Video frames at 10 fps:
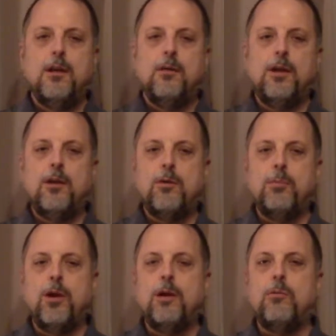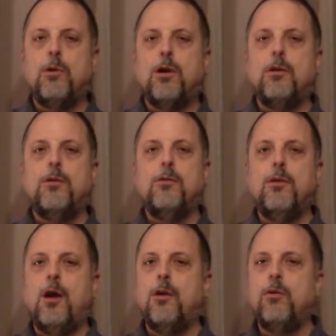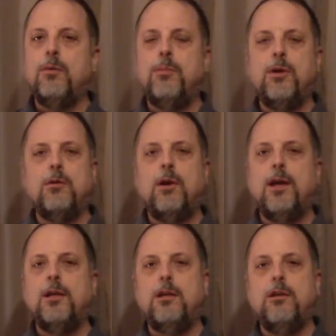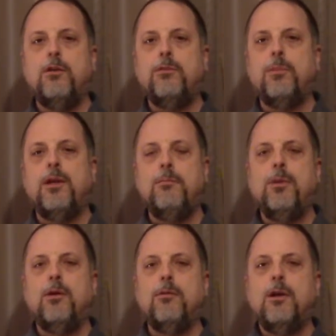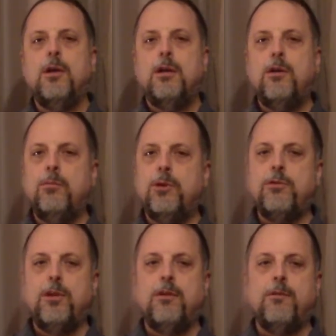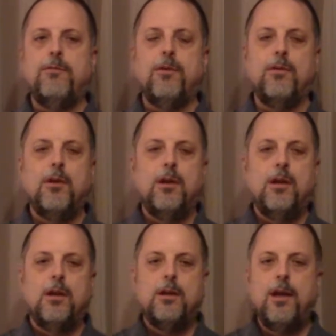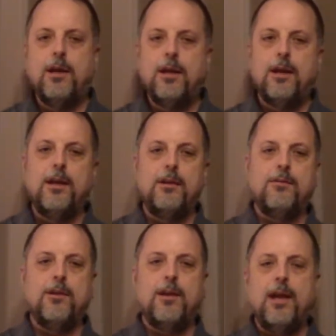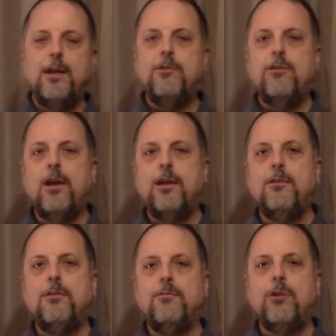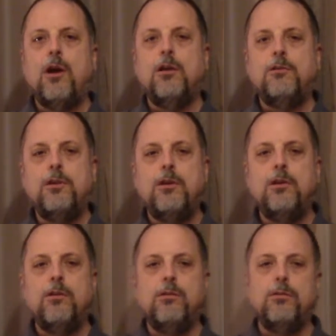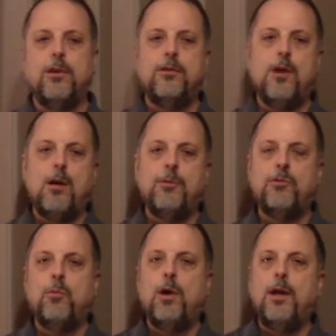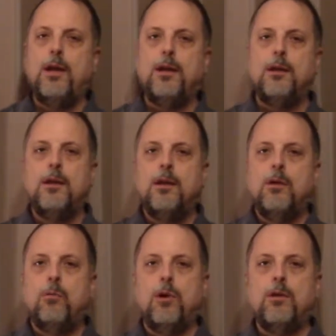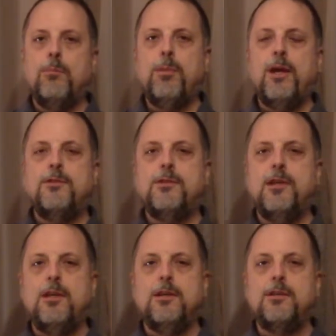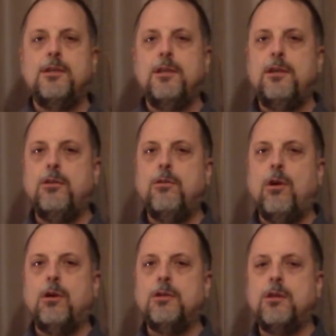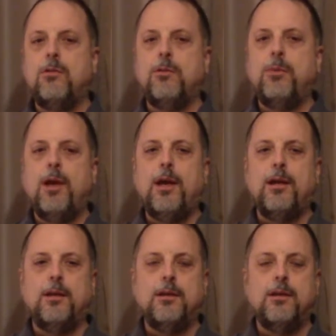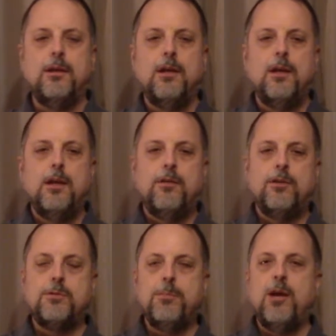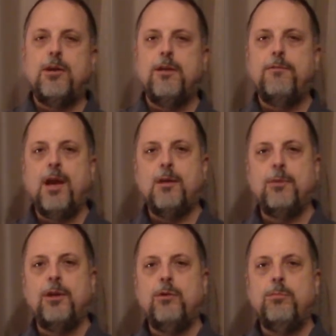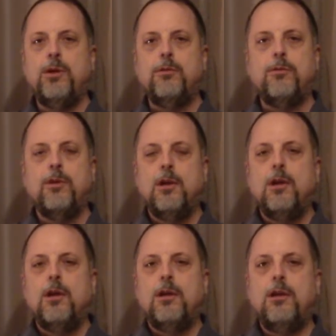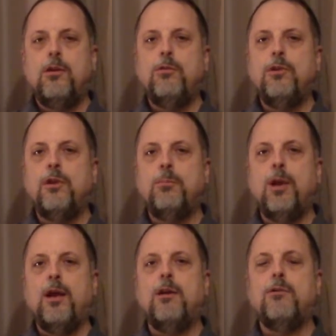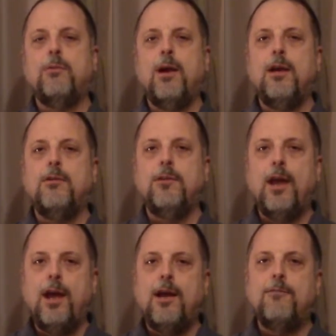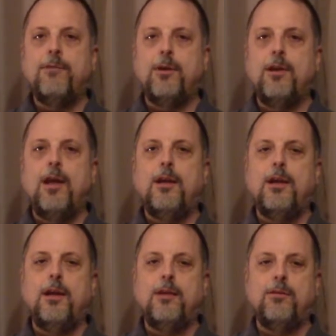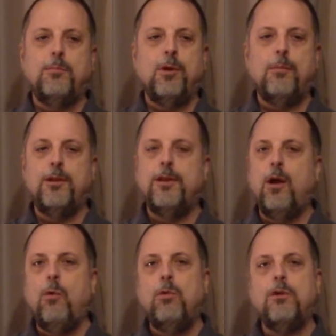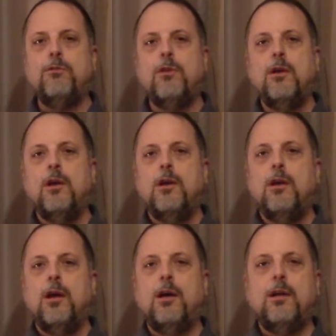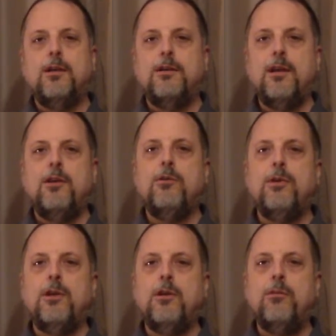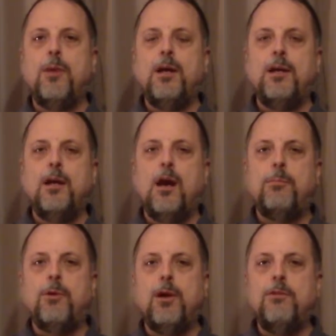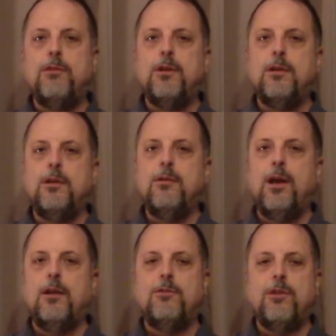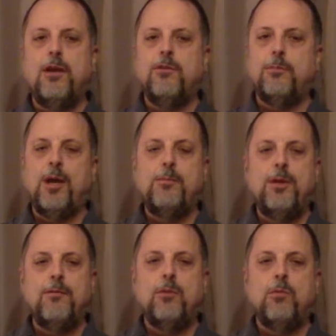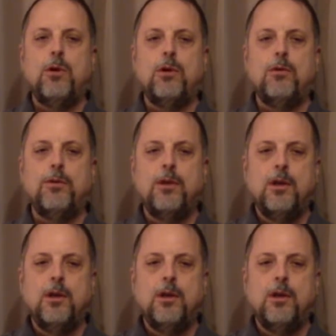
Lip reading: Leonard Bloodworth, who not only built great cues, but he built cue machinery for decades, and Dan James of Josh Cues, and Thomas Wayne, one of the best CNC cue artists on the planet, and the Smelke family, who builds cues in the players range and have for decades. They're probably the oldest continuing cue making operation in the United States, or maybe even the world.